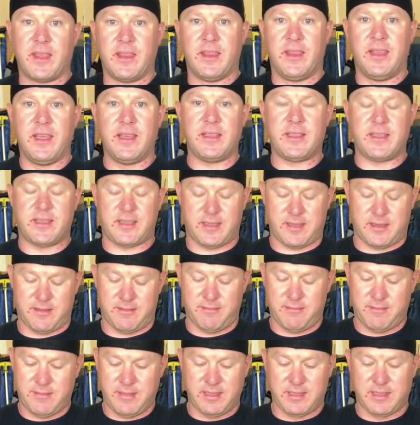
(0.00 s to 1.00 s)
This
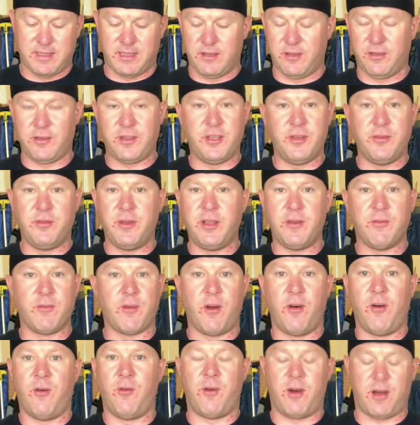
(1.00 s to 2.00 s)
is a little UE
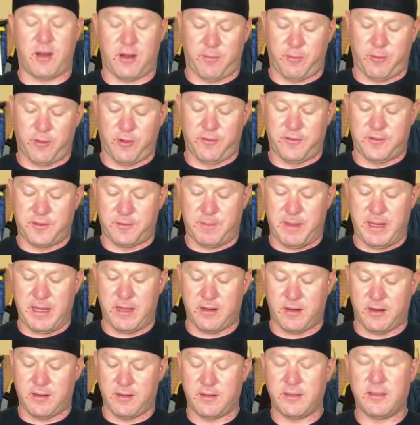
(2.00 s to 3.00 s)
roll waterproof
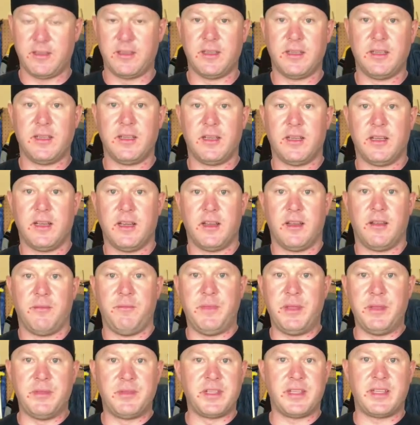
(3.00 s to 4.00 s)
speaker.
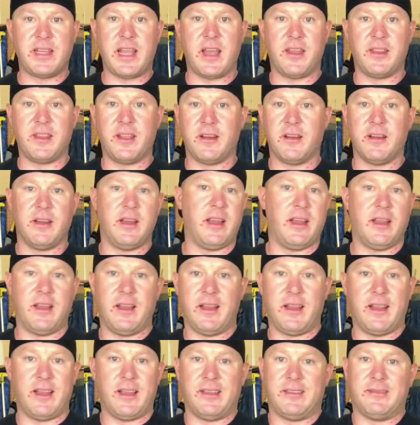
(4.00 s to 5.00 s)
Music down there,
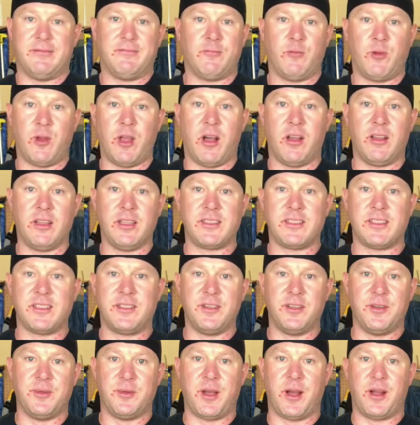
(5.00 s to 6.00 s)
we all listen
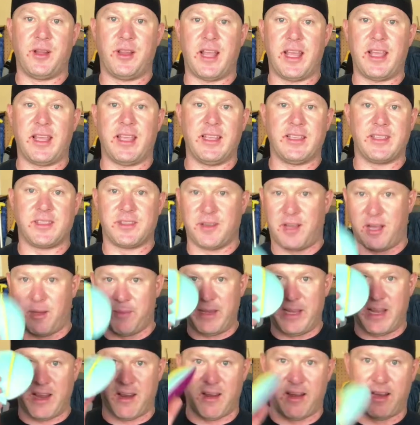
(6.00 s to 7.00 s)
to it, we all like it, so I'll
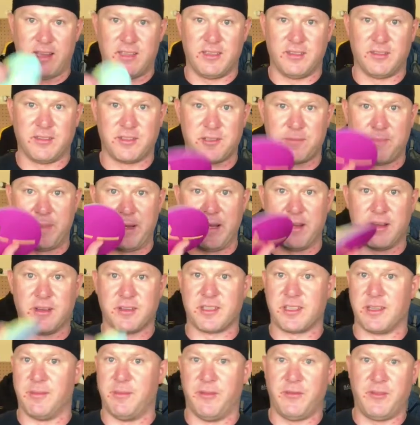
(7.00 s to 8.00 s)
be carrying a little speaker.
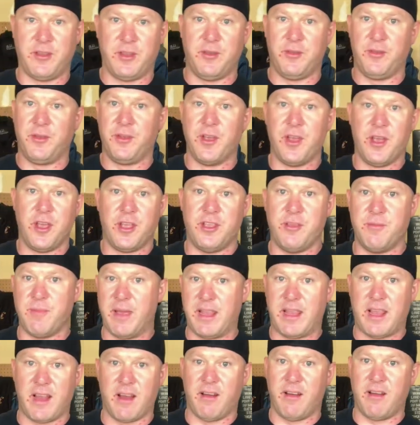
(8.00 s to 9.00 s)
Some of you
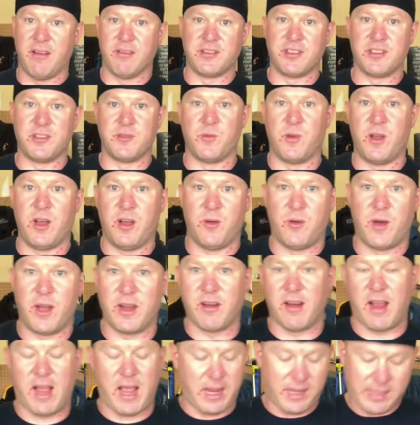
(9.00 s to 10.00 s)
may carry yours as well while
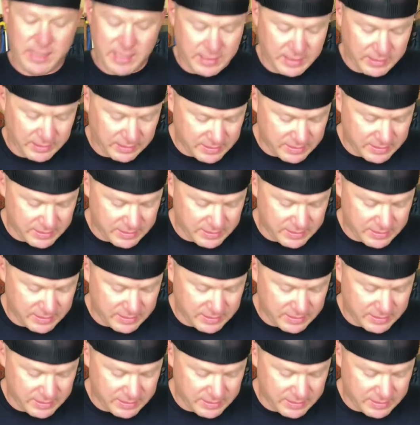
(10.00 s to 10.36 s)
you're hiking to